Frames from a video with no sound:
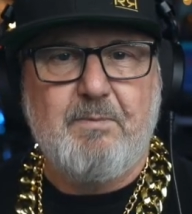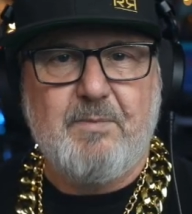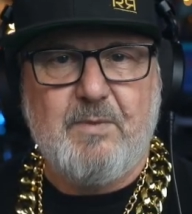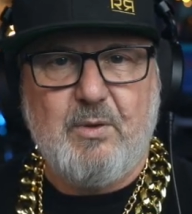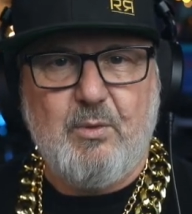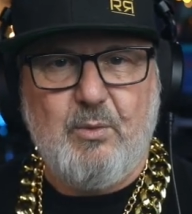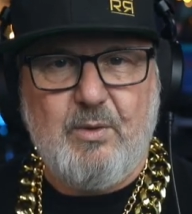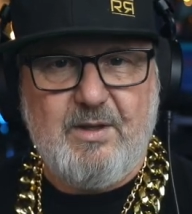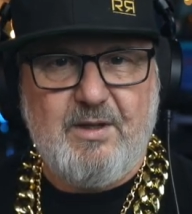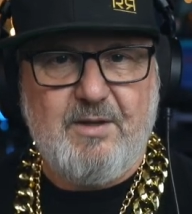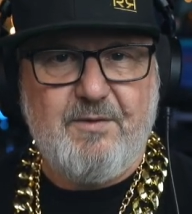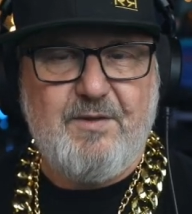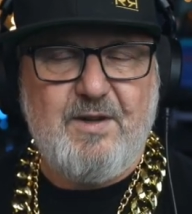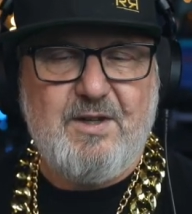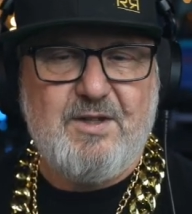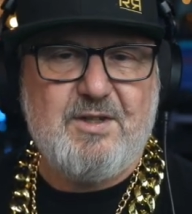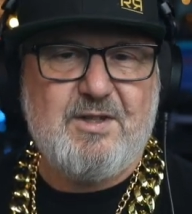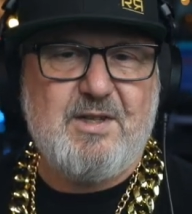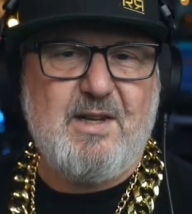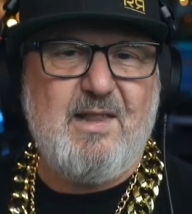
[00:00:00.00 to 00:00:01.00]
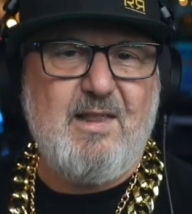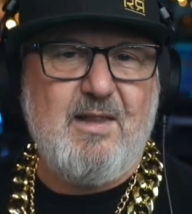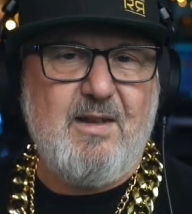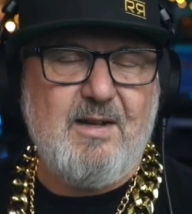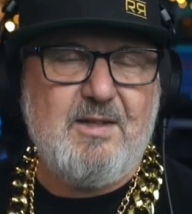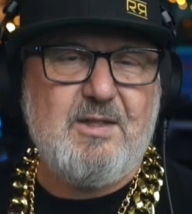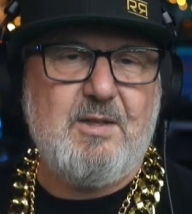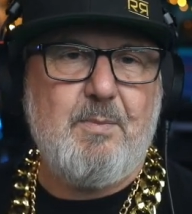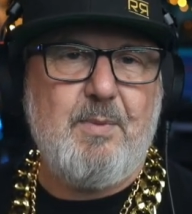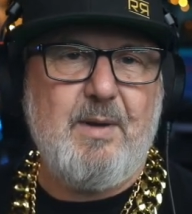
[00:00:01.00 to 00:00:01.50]
one of the features I
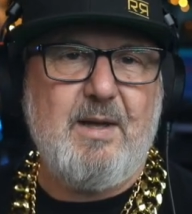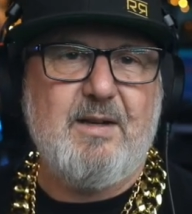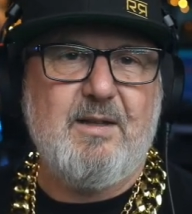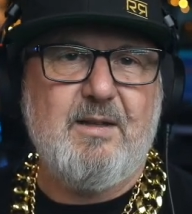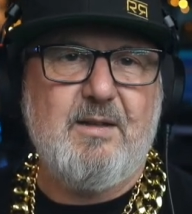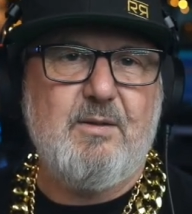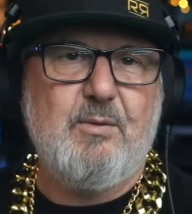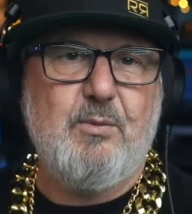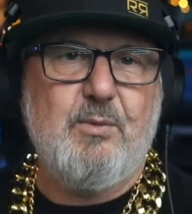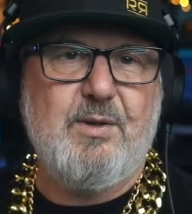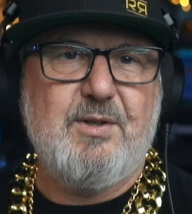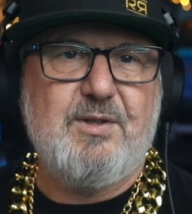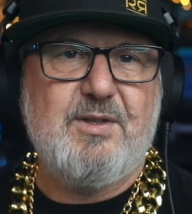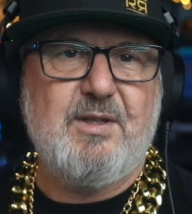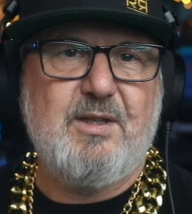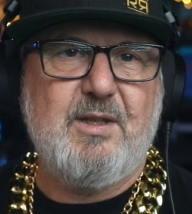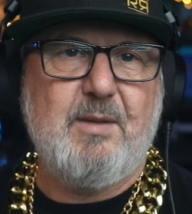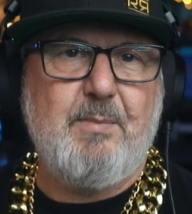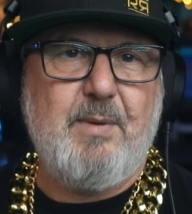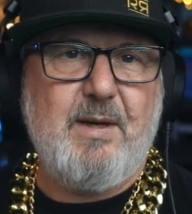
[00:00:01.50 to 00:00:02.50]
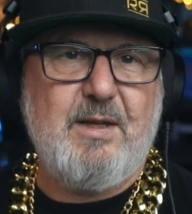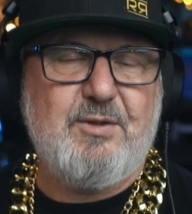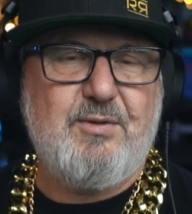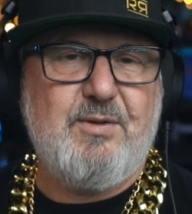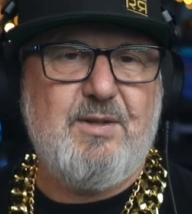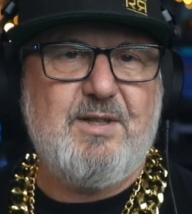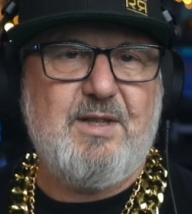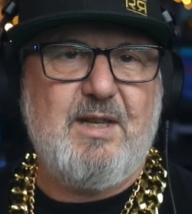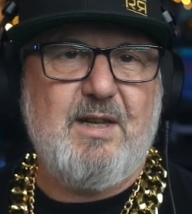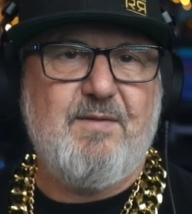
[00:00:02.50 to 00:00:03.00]
liked about it was that the
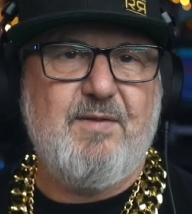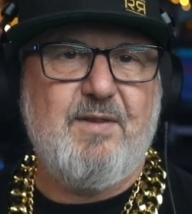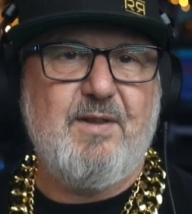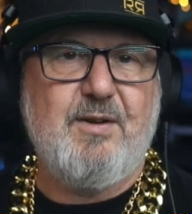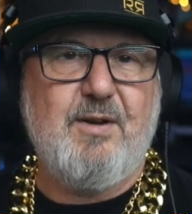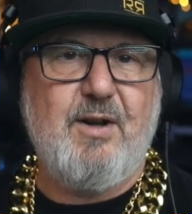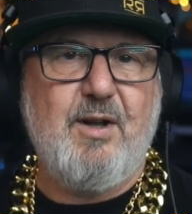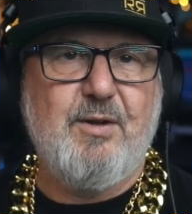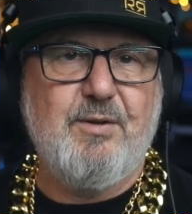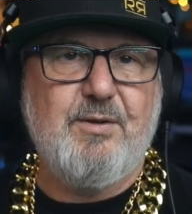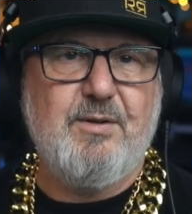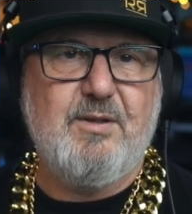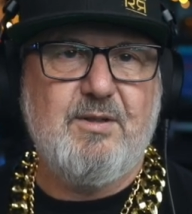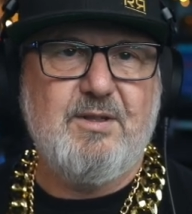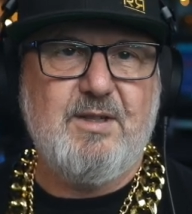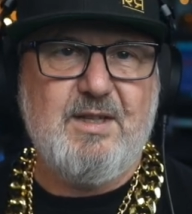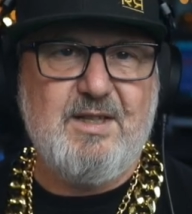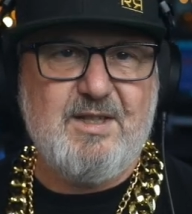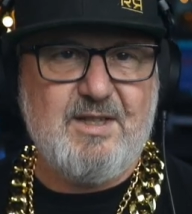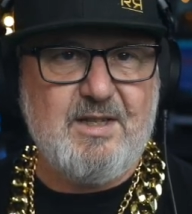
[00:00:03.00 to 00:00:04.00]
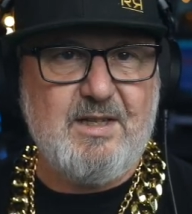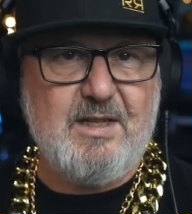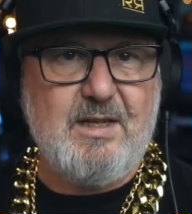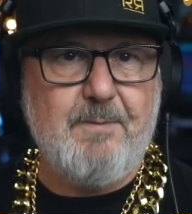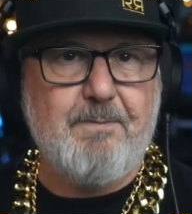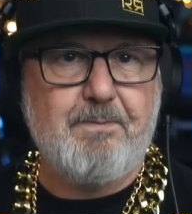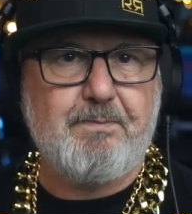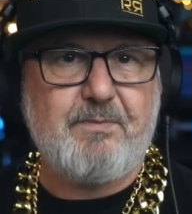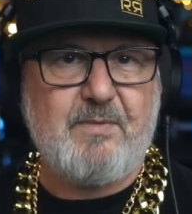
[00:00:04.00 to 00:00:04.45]
batteries have their own DC